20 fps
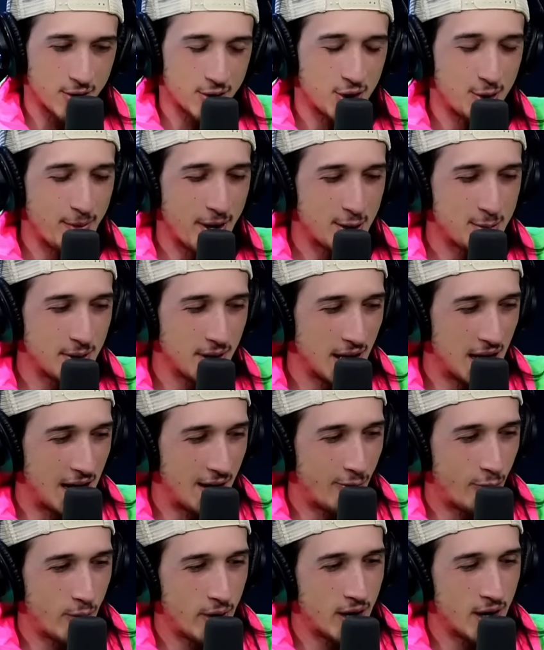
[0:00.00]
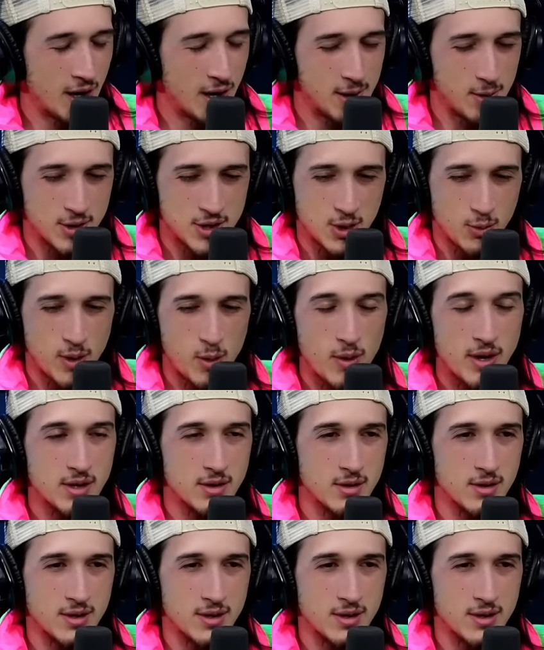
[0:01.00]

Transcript: She makes me laugh. We, uh, so we went,